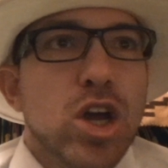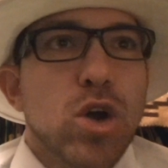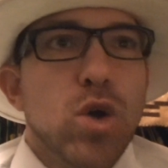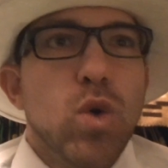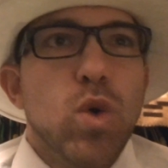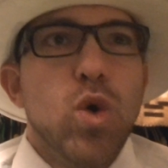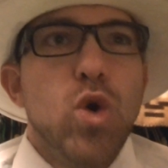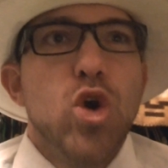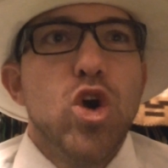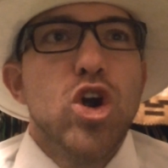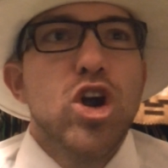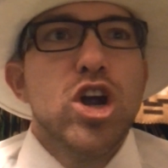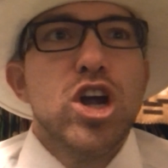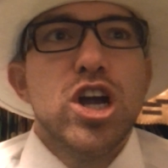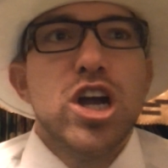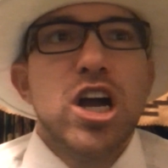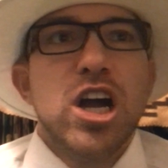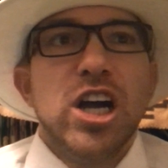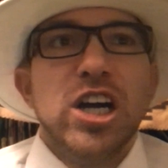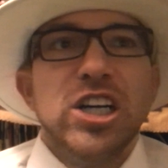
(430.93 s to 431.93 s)
or
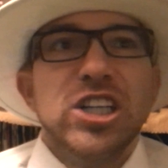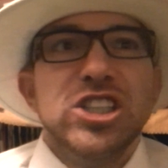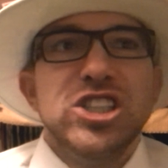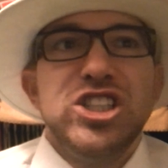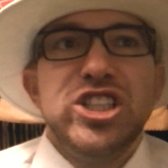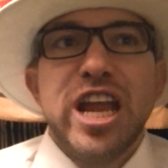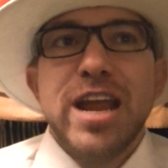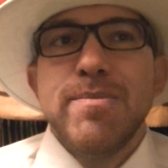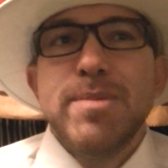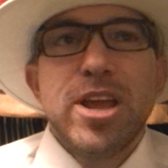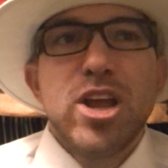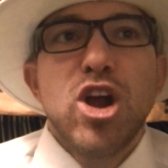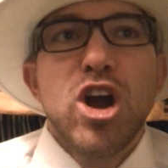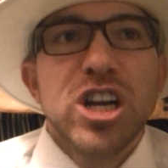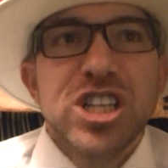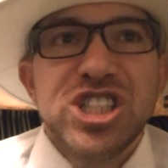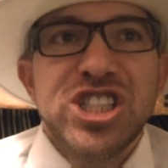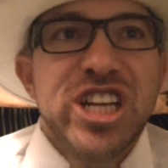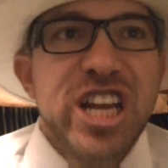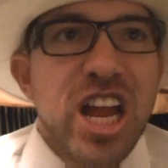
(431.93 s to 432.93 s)
Jamie
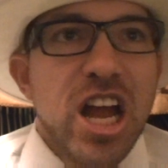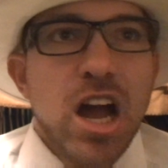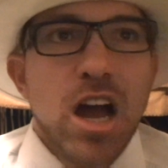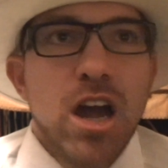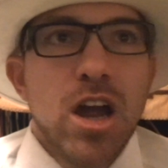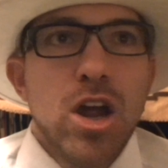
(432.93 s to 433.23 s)
Garcia,